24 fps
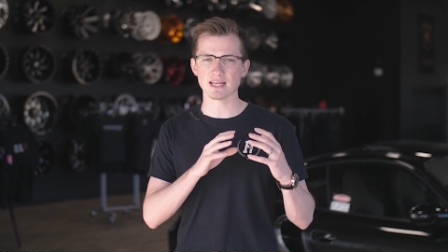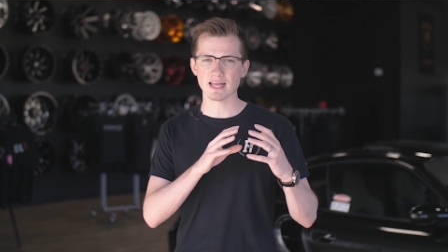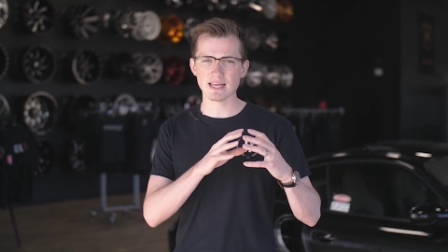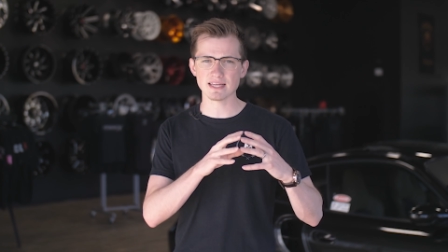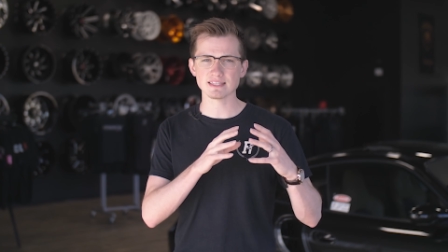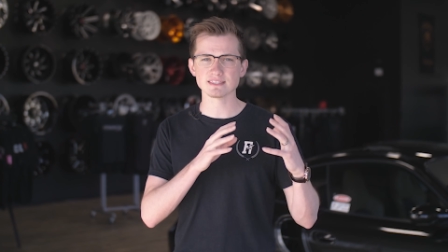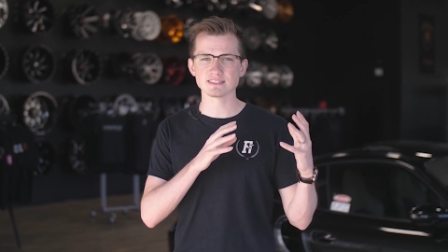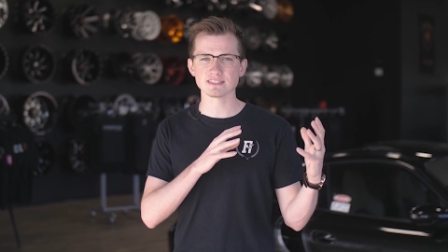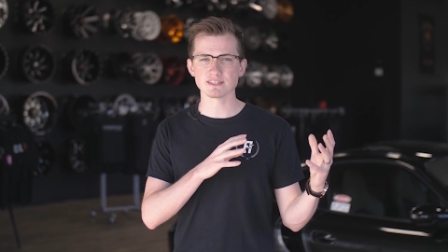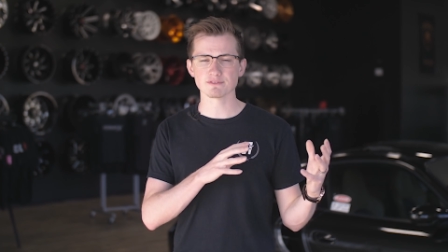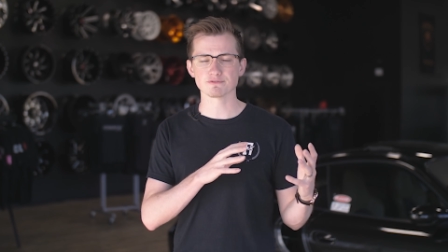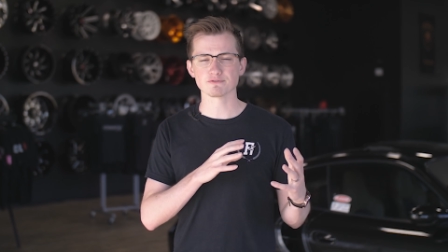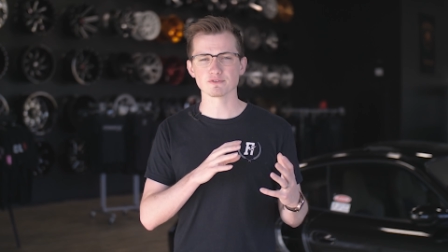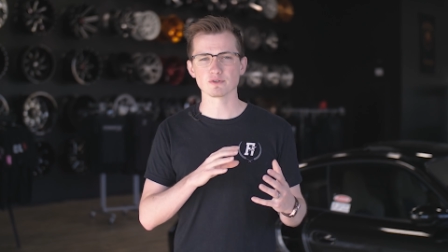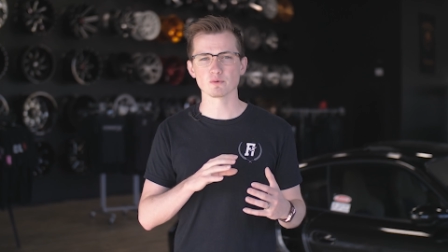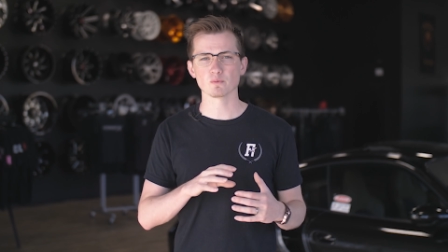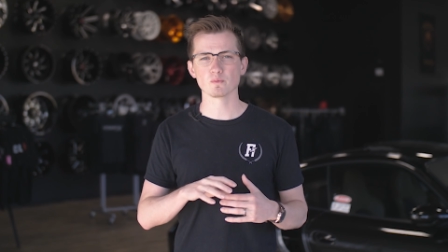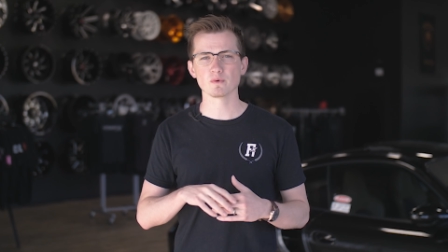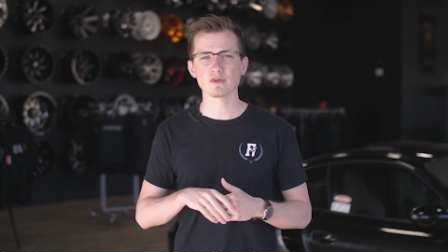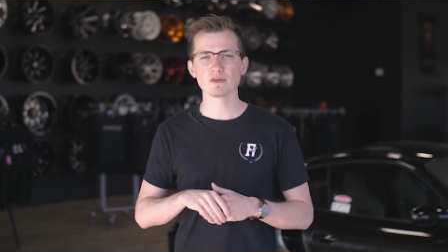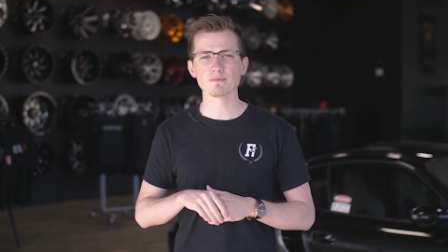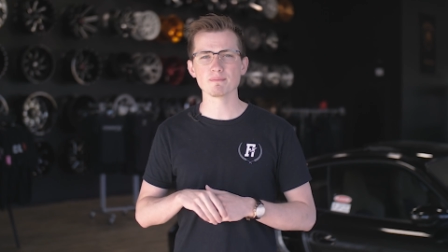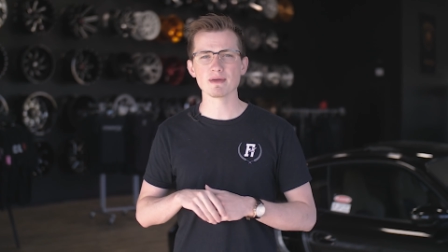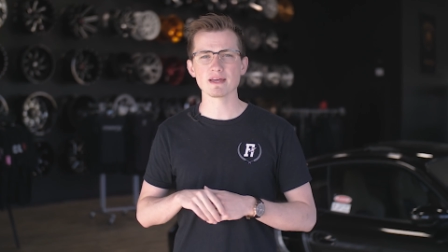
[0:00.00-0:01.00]
and
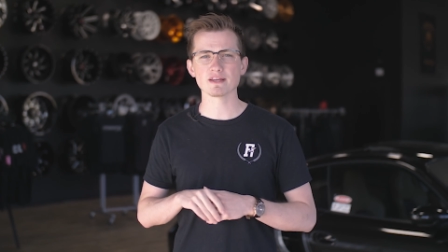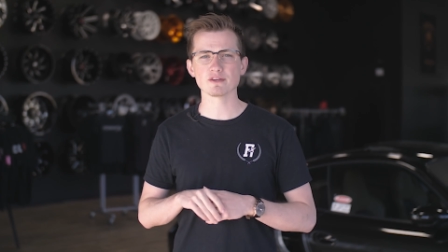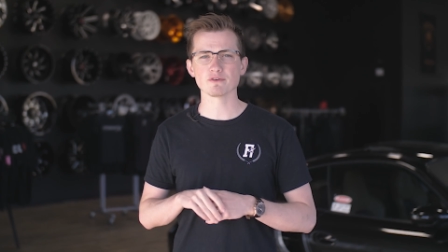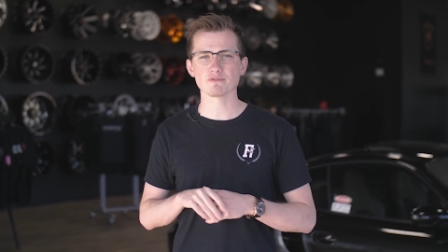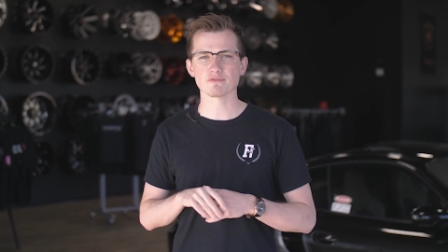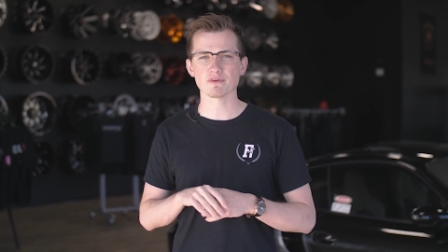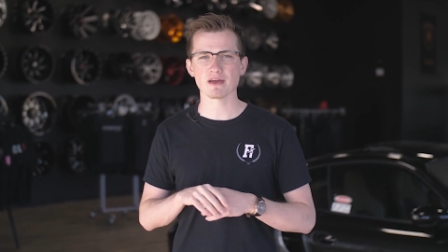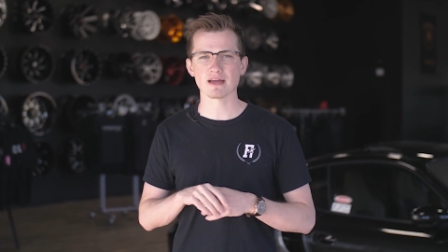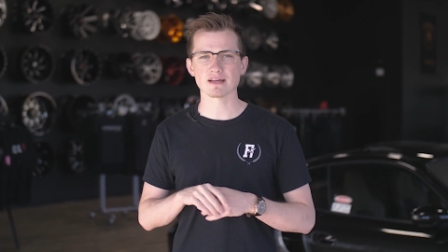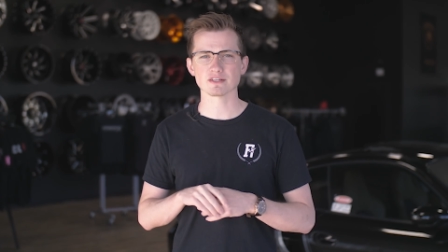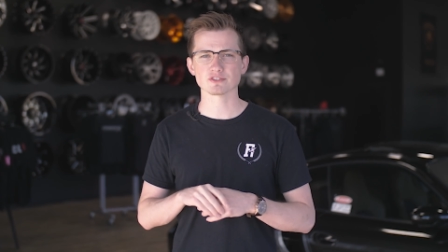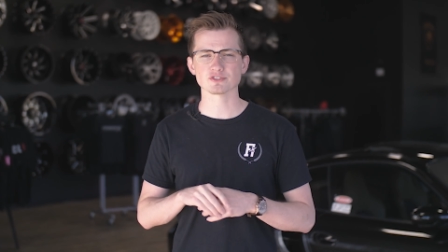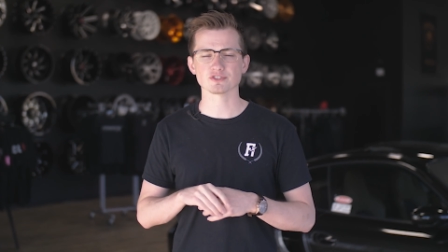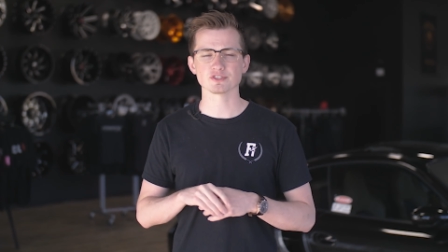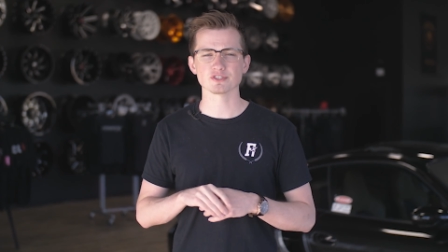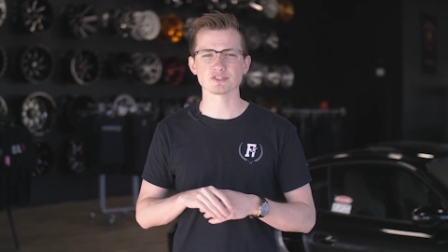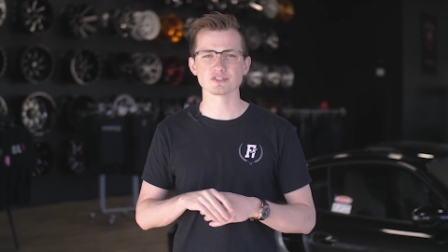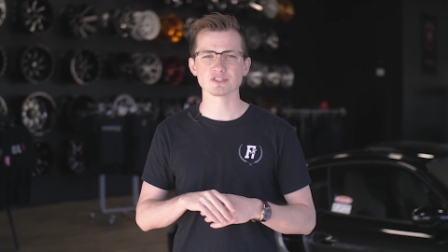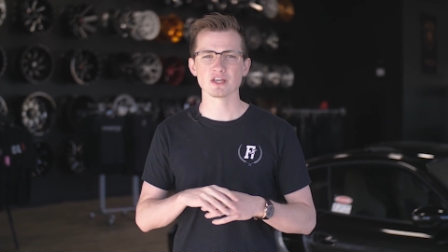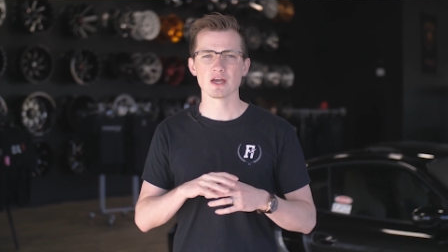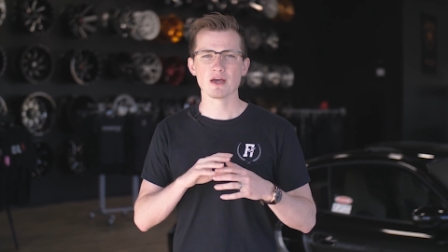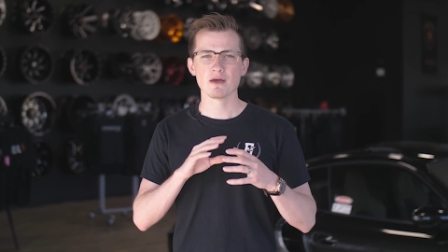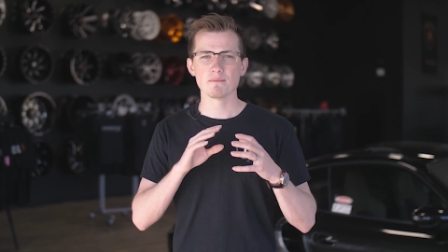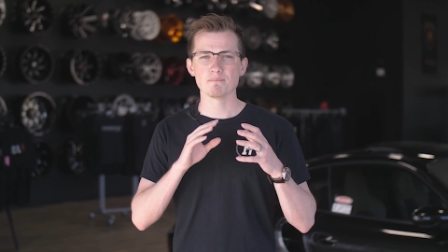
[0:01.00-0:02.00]
different wheel
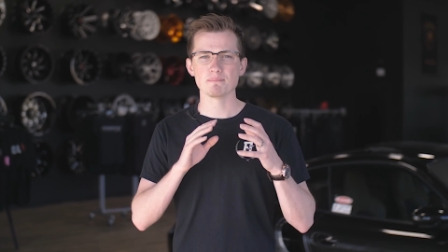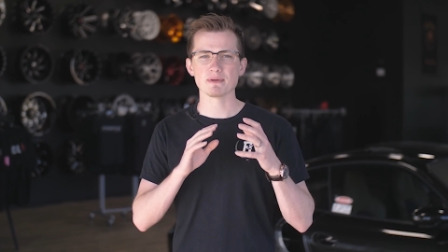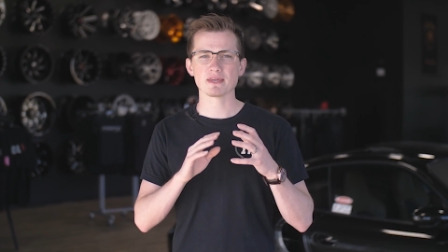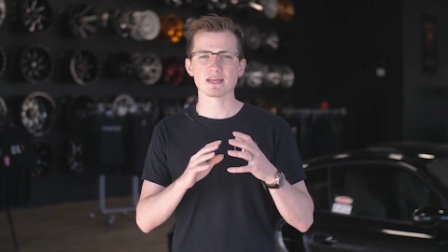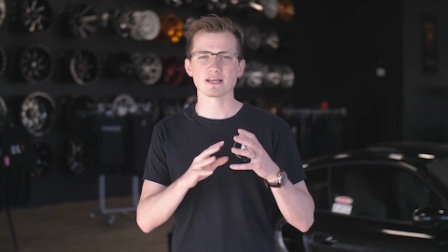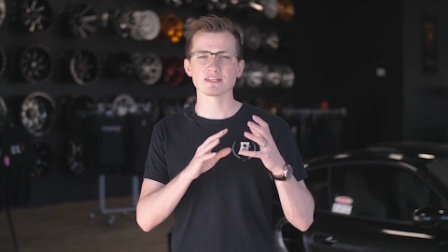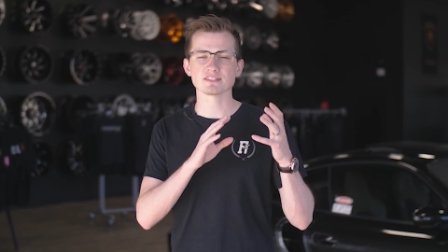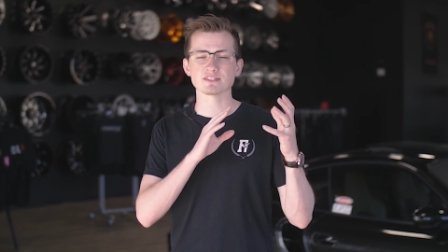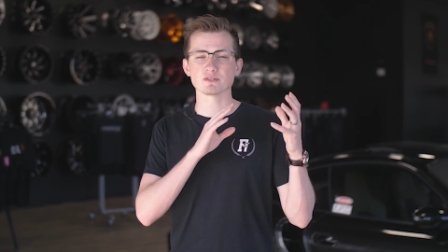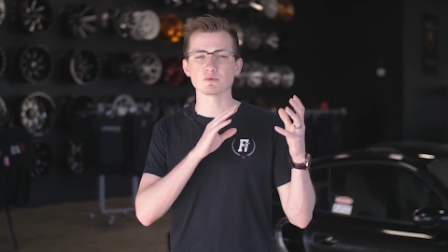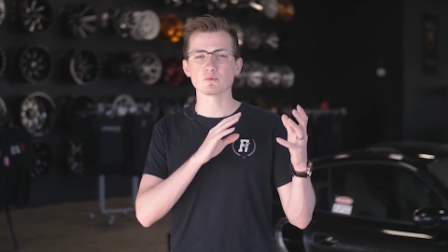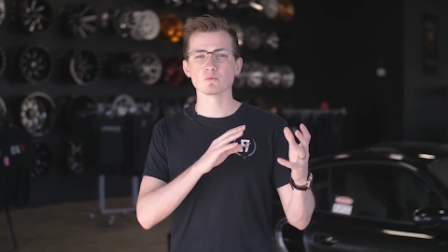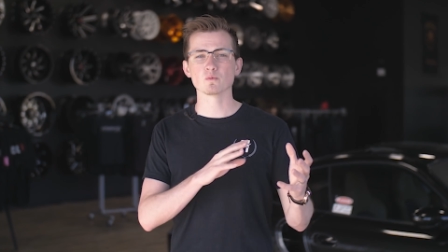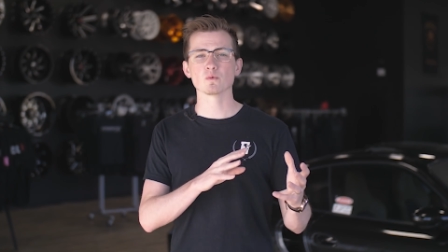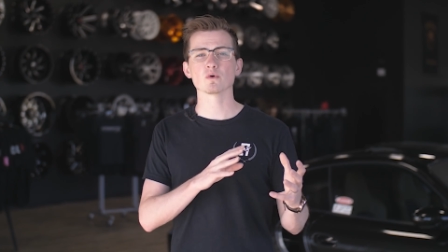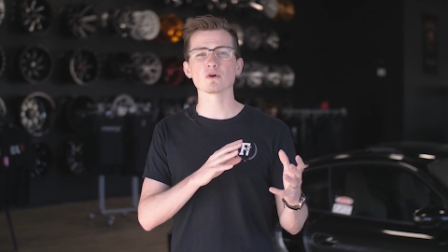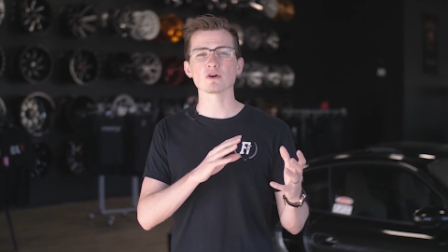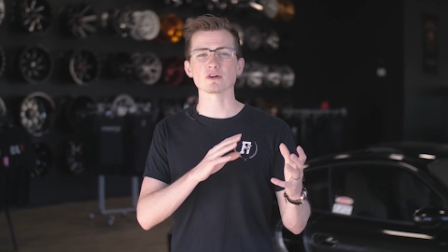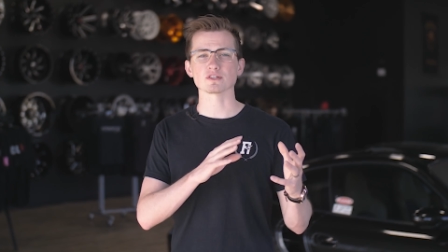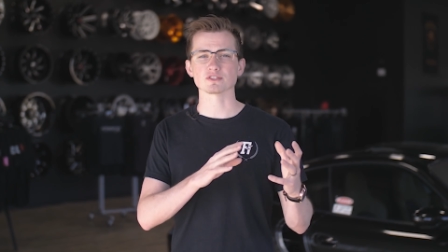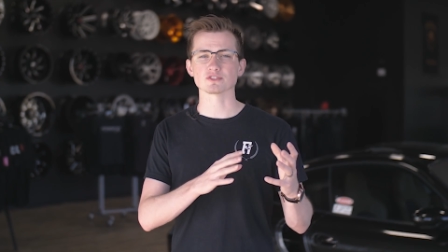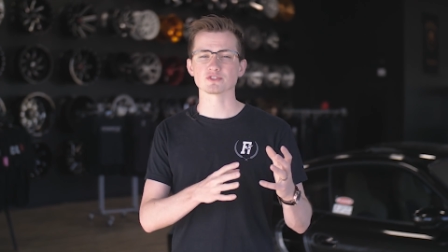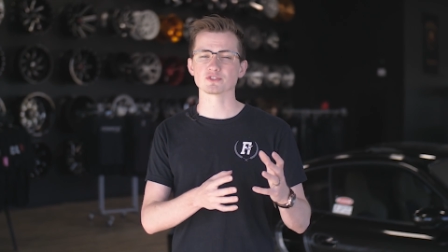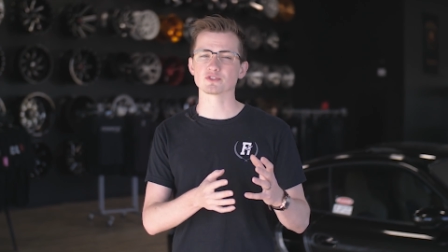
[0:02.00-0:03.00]
manufacturers because it worked.